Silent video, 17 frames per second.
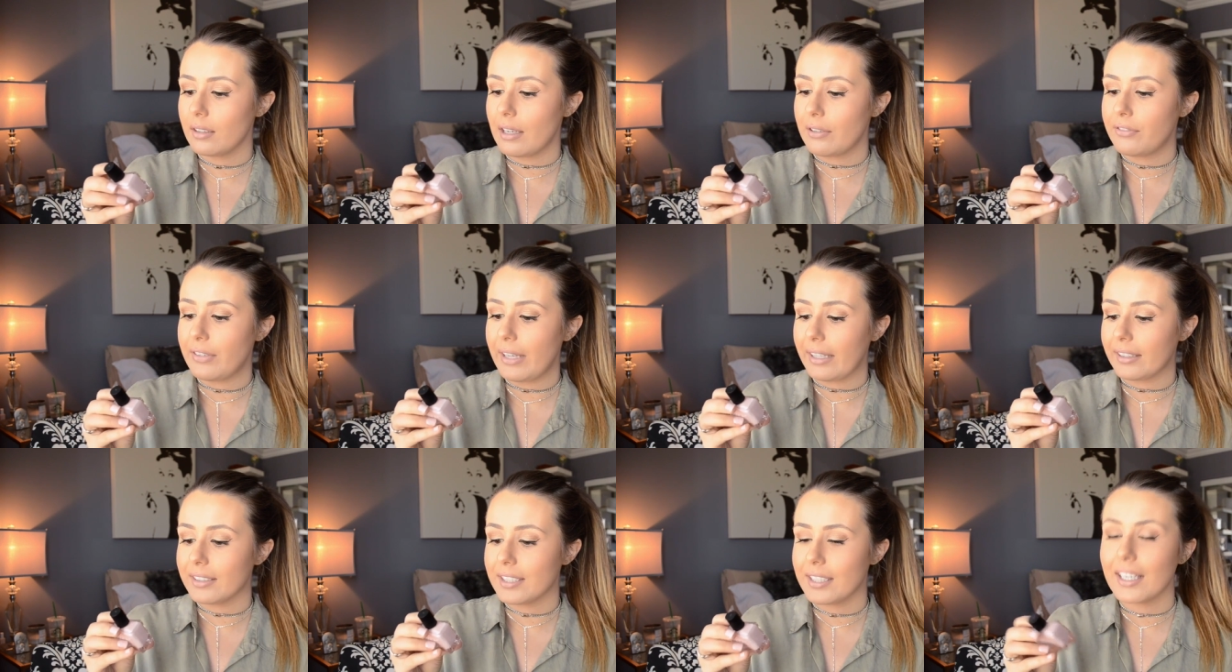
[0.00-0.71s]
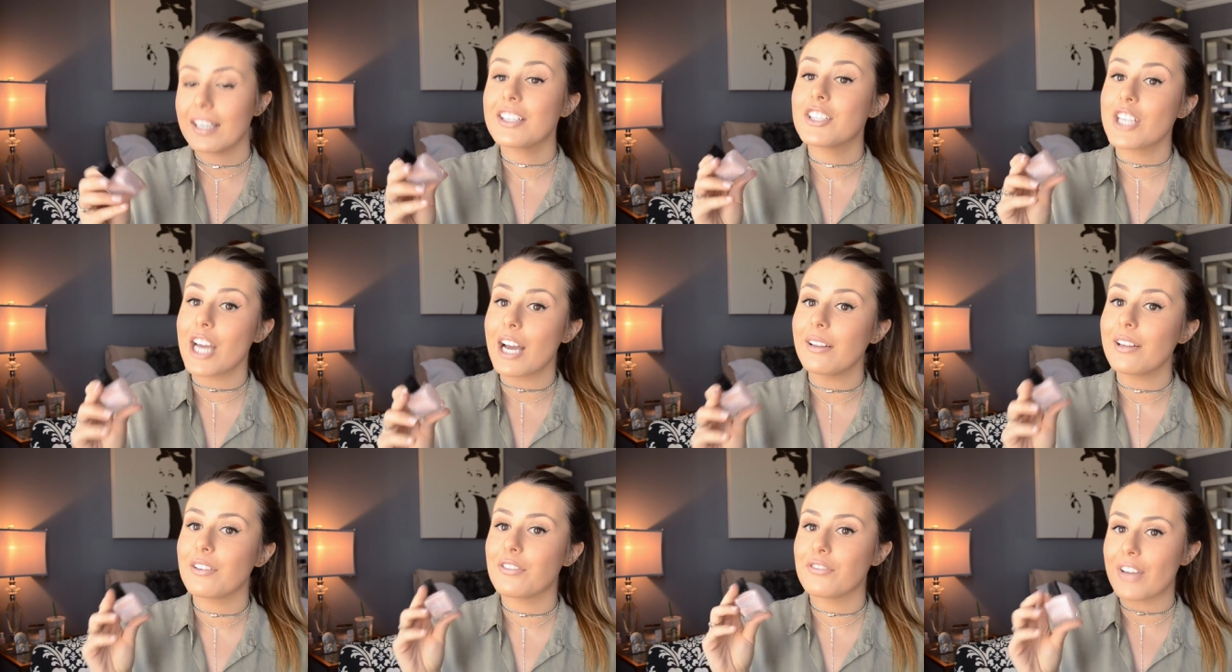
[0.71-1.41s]
effect
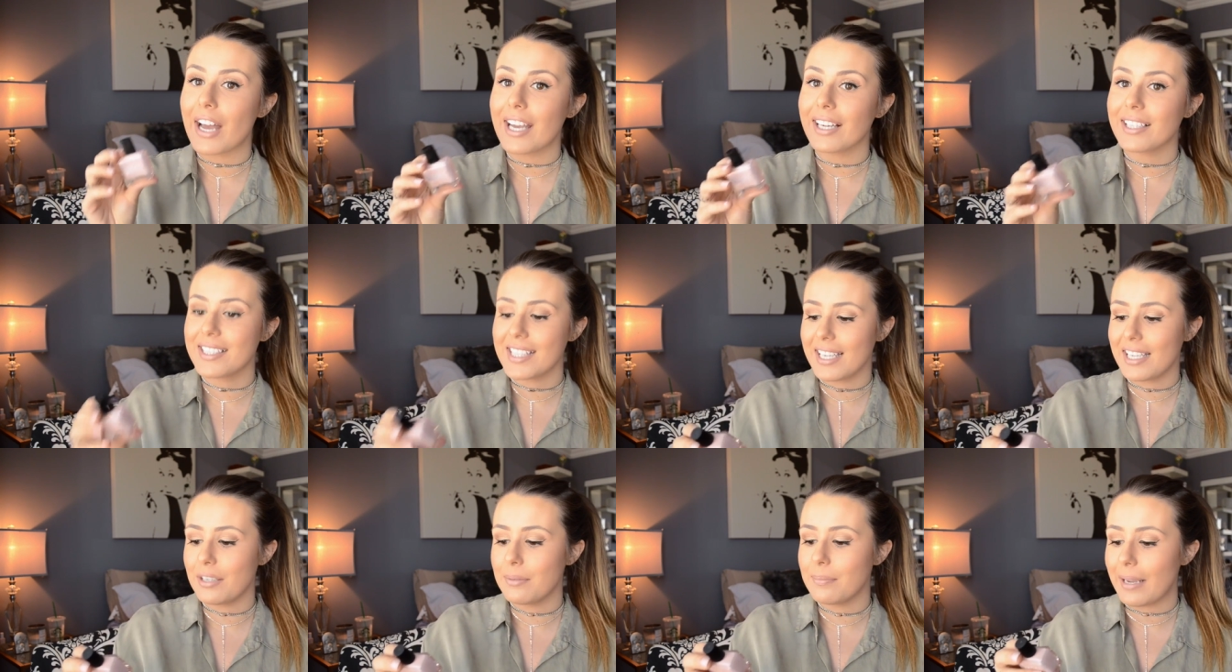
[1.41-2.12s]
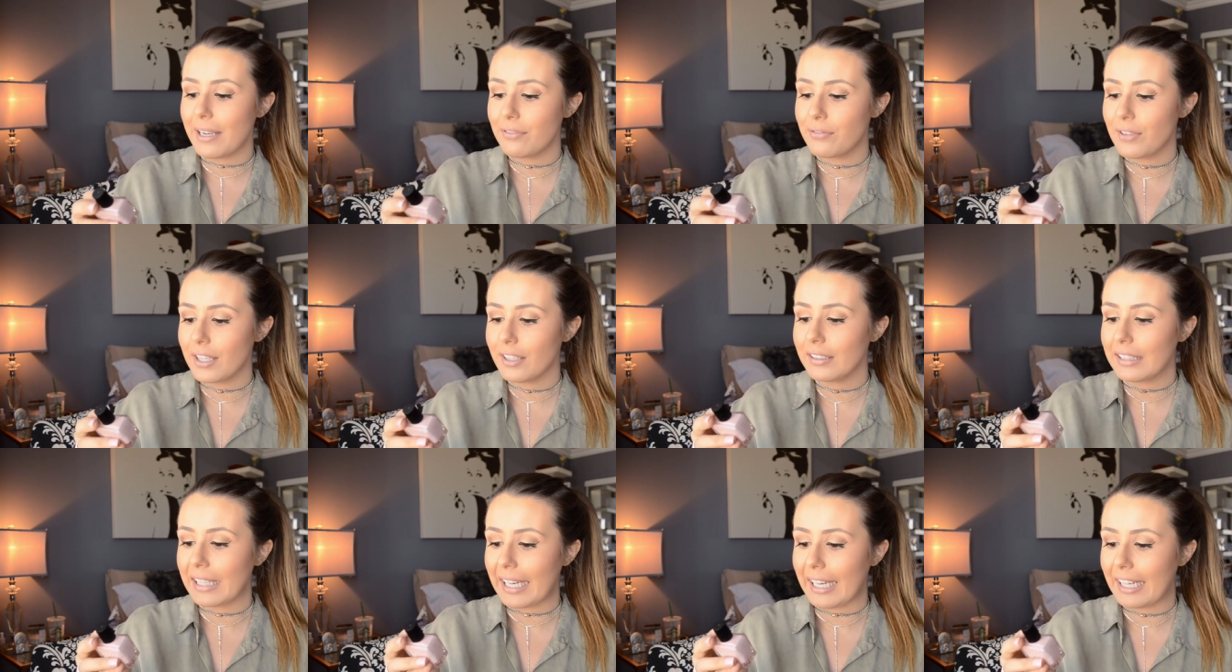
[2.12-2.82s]
gel effect in
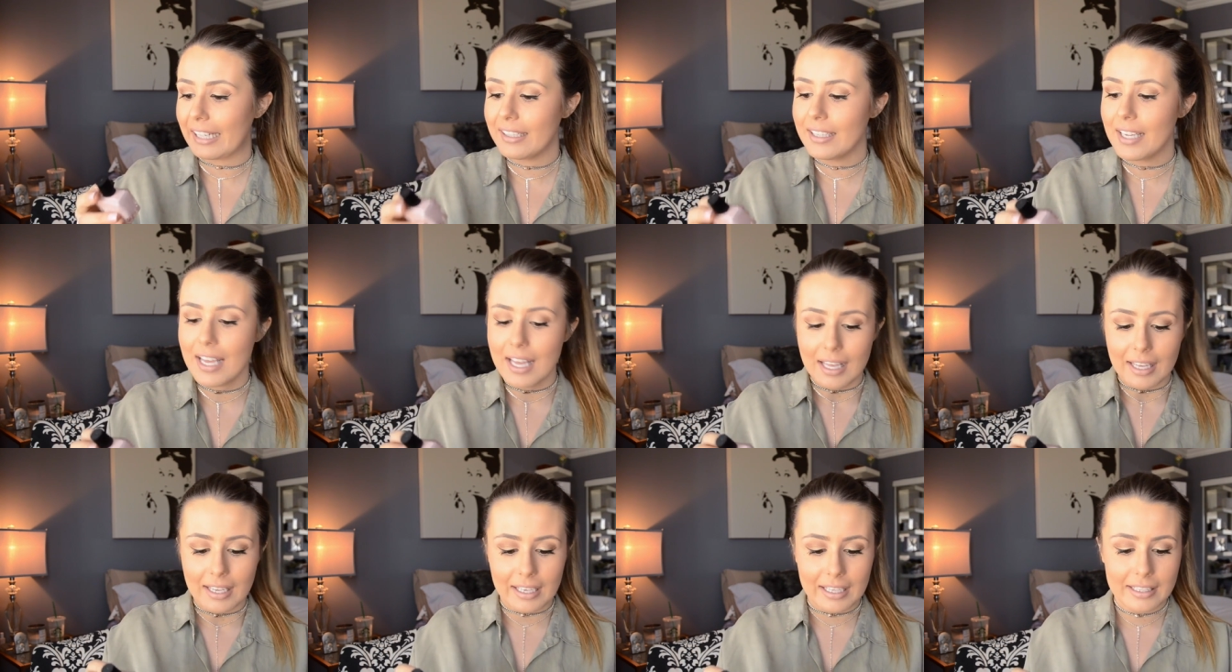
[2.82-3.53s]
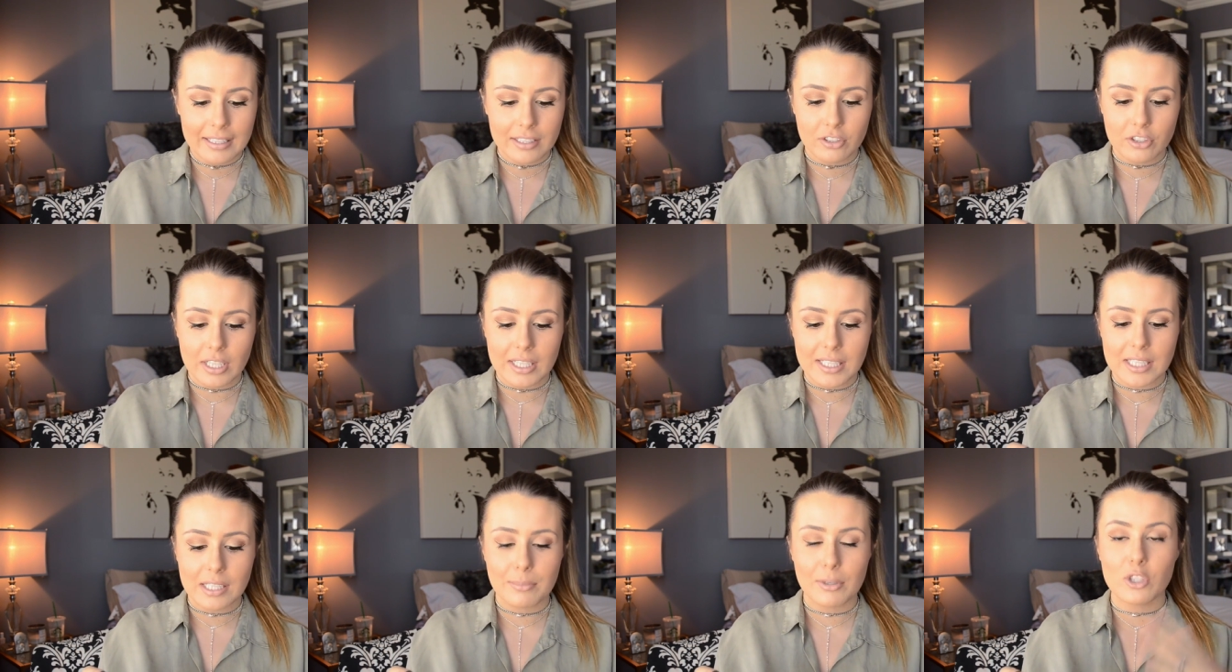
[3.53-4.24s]
Mayfair Lane it is
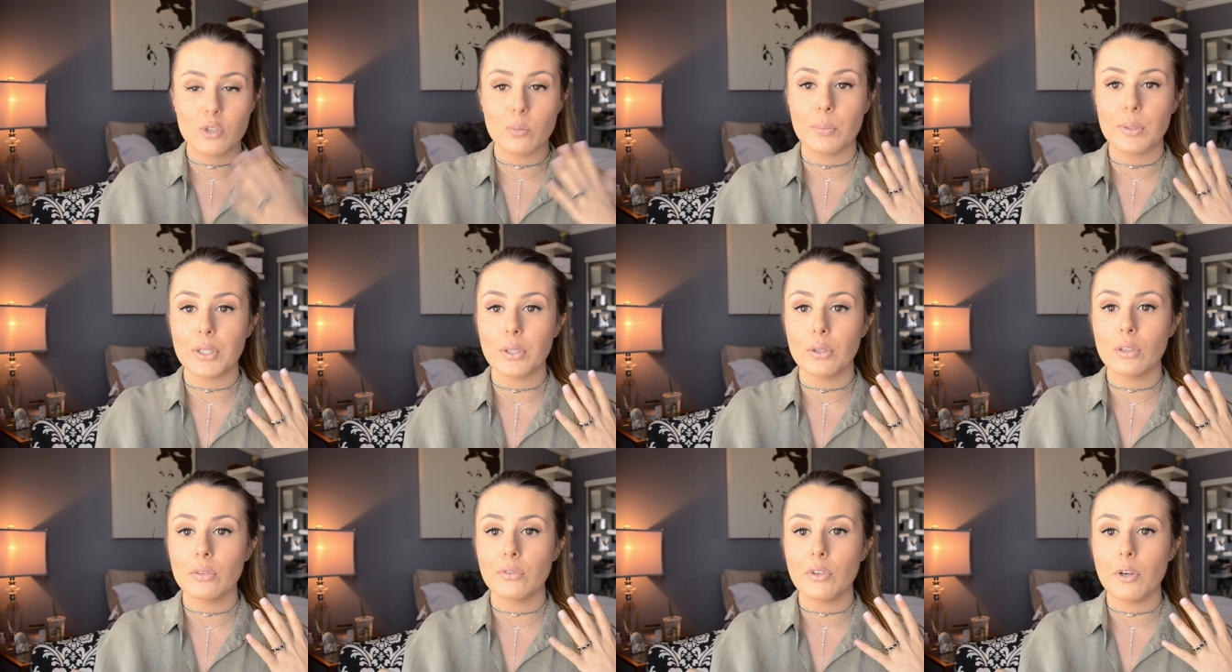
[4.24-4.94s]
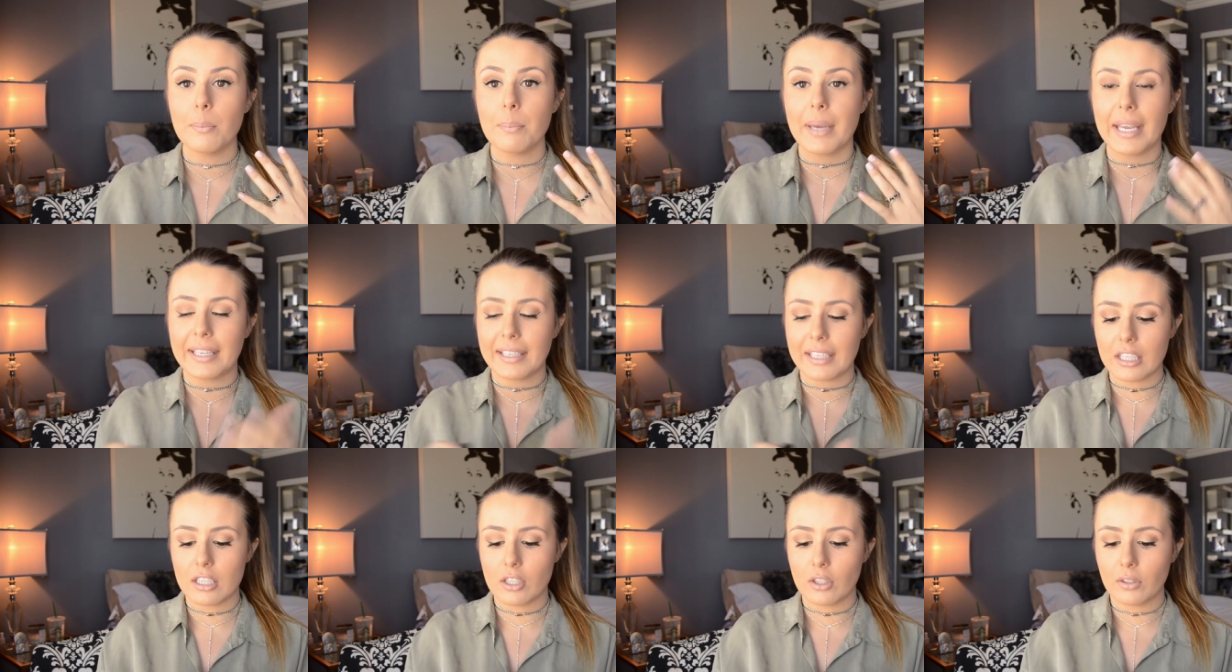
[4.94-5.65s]
just the most beautiful
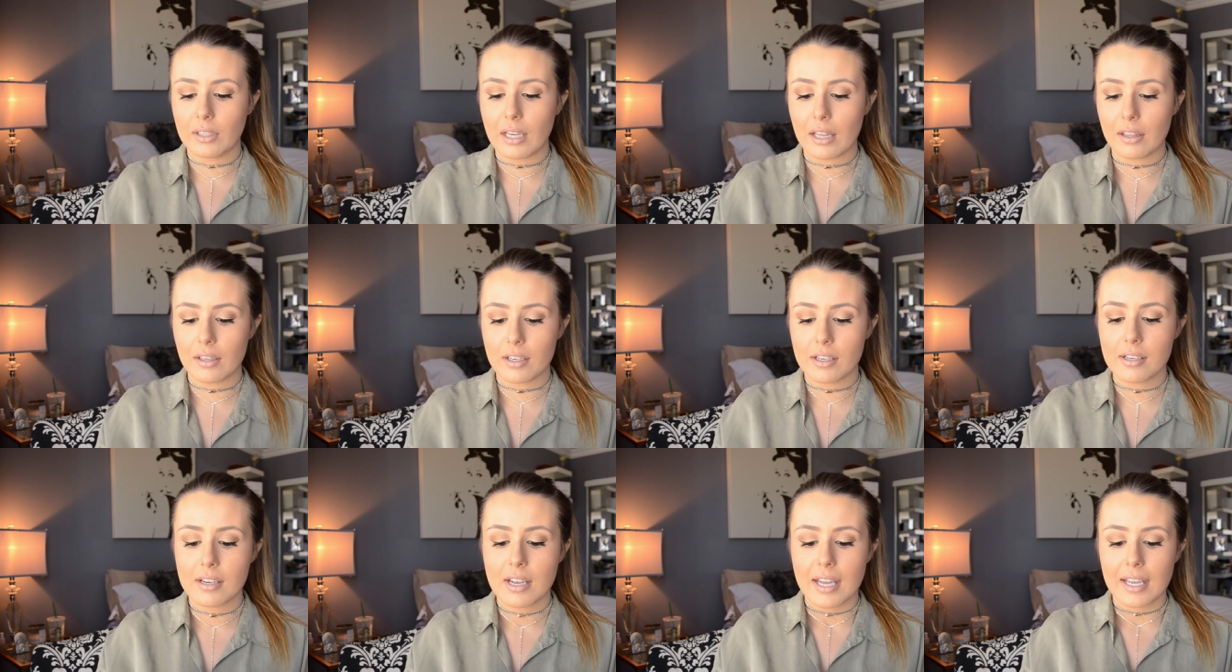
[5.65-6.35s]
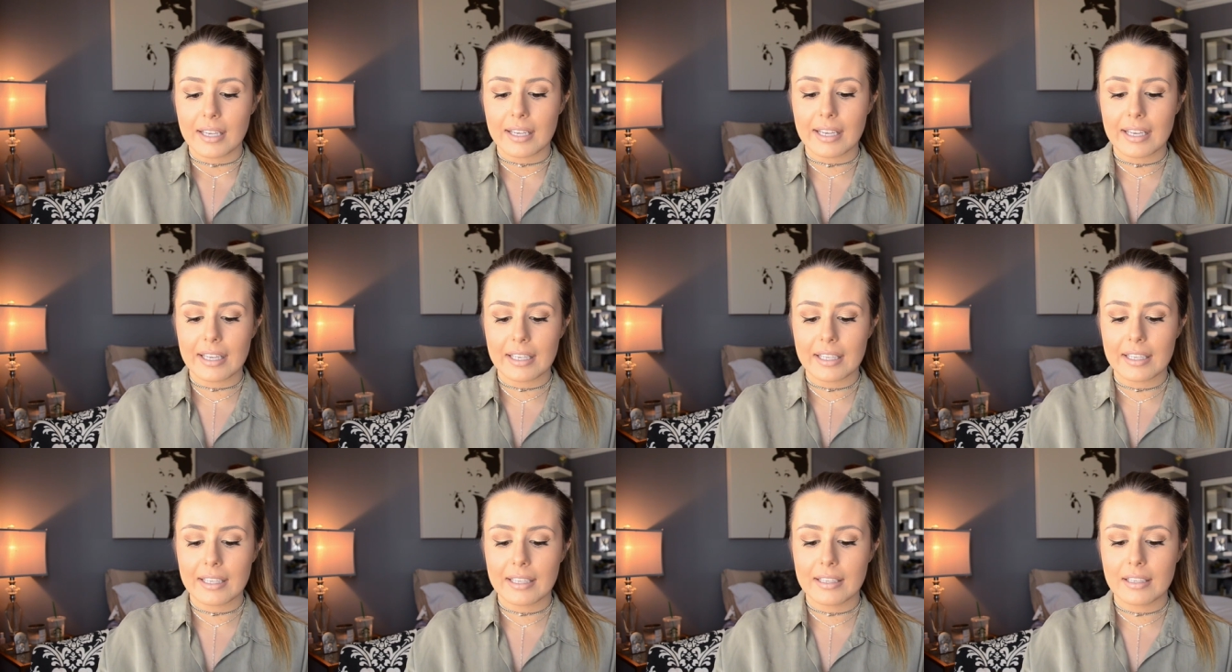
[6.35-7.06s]
pinky nude color it
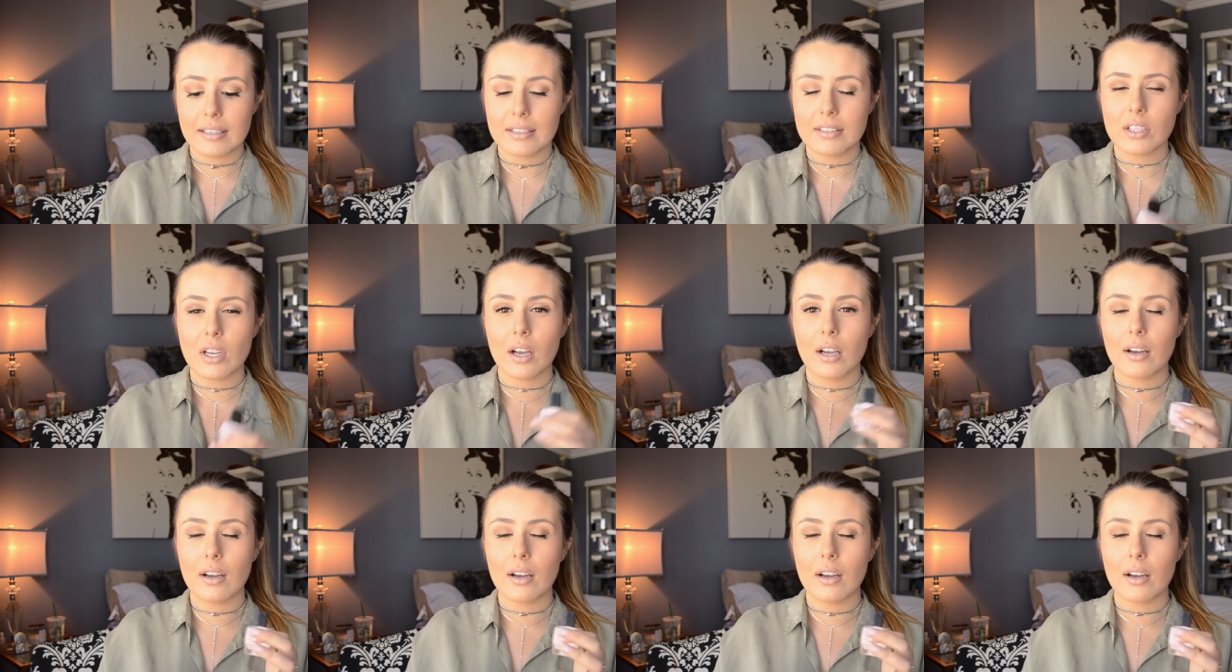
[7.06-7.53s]
is